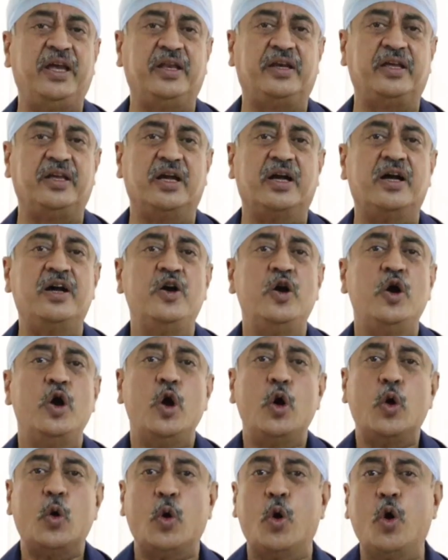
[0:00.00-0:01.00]
area
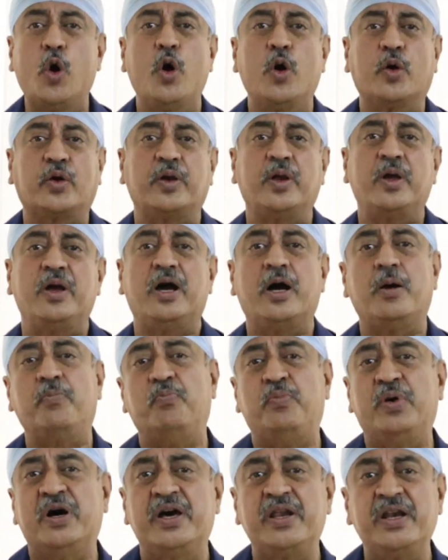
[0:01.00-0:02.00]
or a
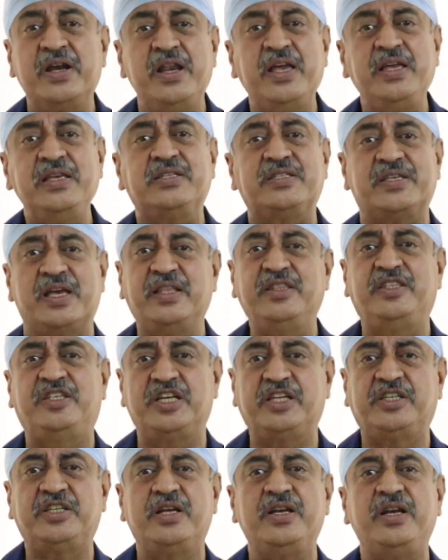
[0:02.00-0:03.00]
burning
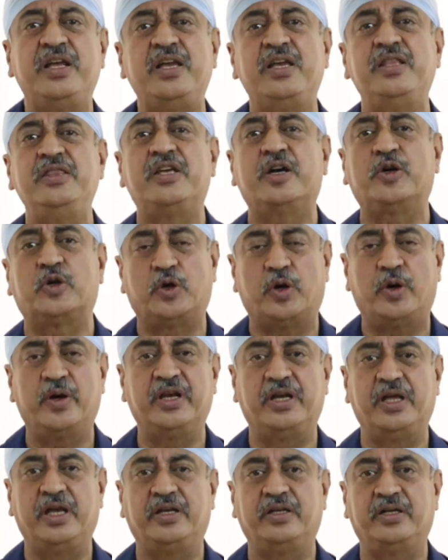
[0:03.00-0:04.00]
sensation in the
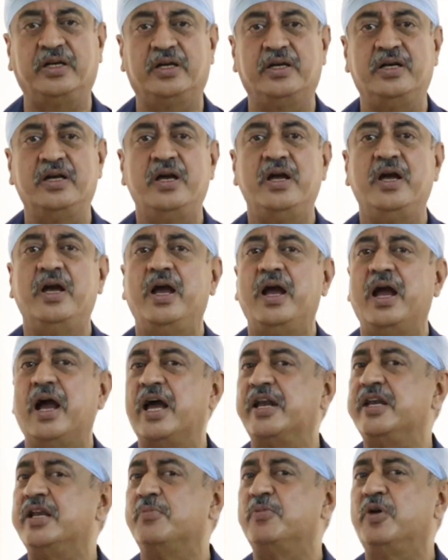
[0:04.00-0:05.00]
groin area.
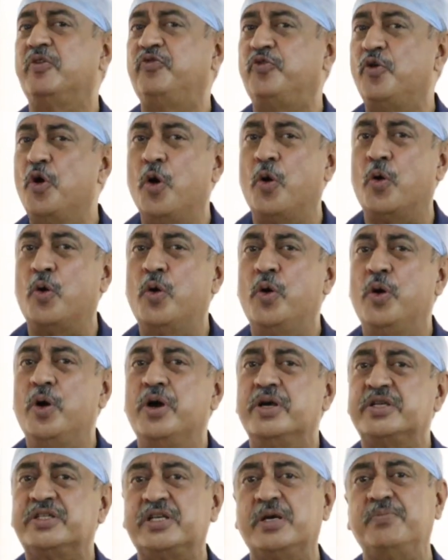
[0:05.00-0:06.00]
And number
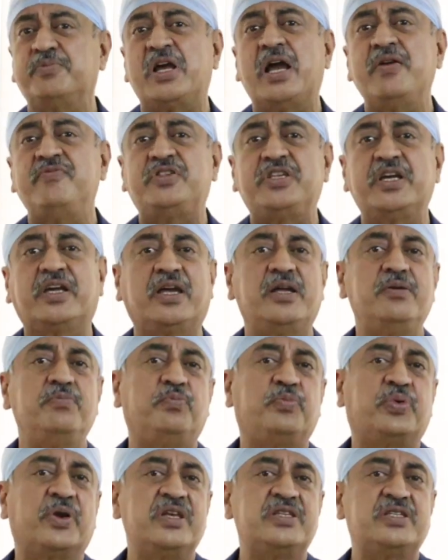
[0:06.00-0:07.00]
four, sometimes they
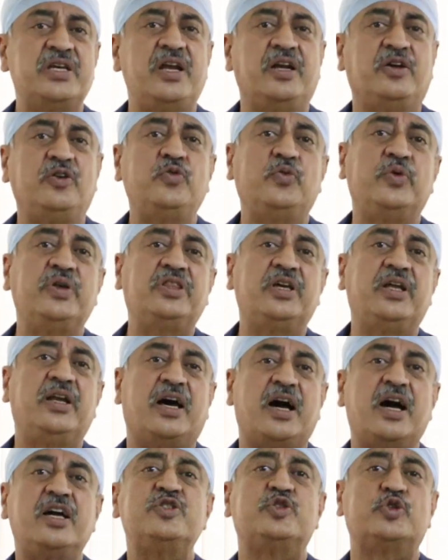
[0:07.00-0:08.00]
can present with a
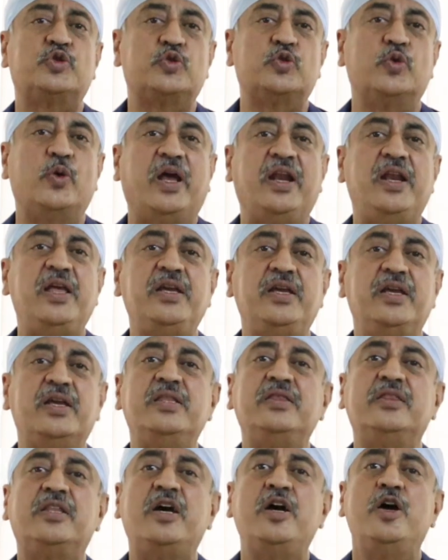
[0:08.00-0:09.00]
large swelling
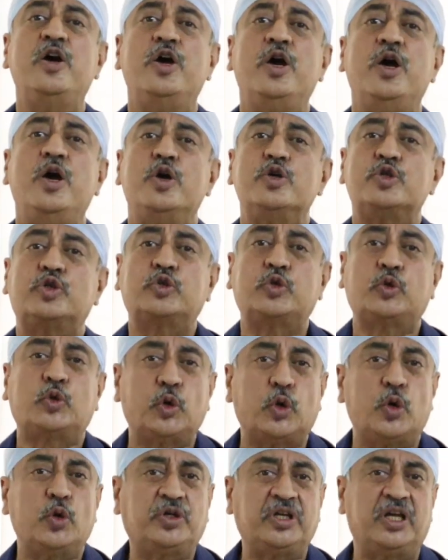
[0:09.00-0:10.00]
in the
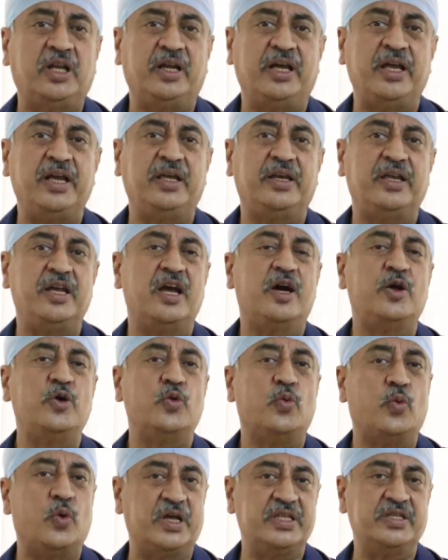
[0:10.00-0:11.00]
scrotal area
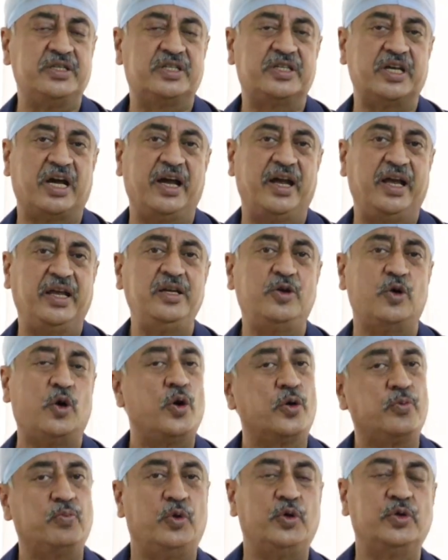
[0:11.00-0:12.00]
on one side
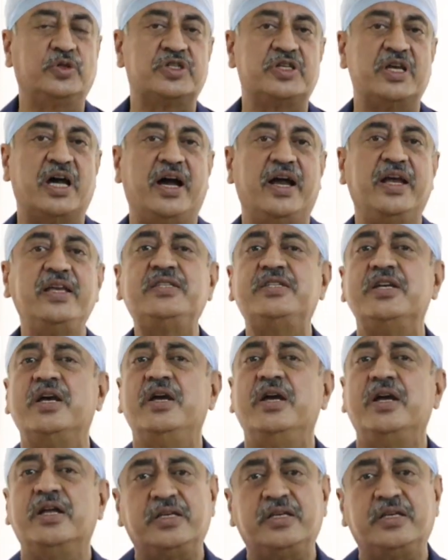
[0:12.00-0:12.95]
or both sides,